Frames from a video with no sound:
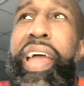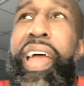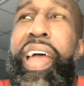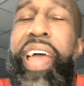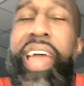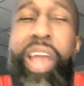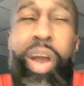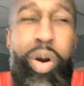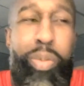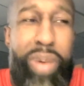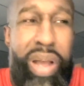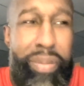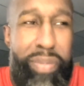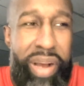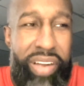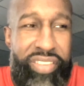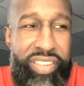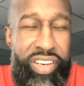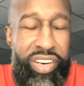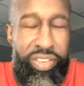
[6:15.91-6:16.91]
Held back
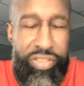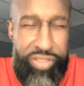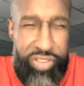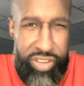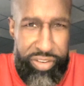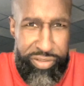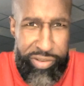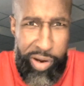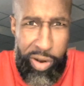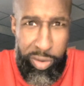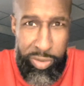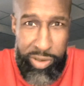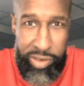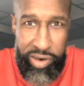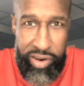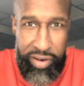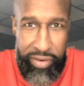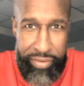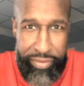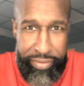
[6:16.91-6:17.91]
my tears just long
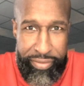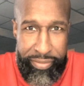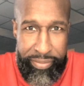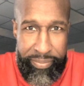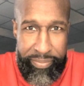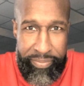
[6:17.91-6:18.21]
enough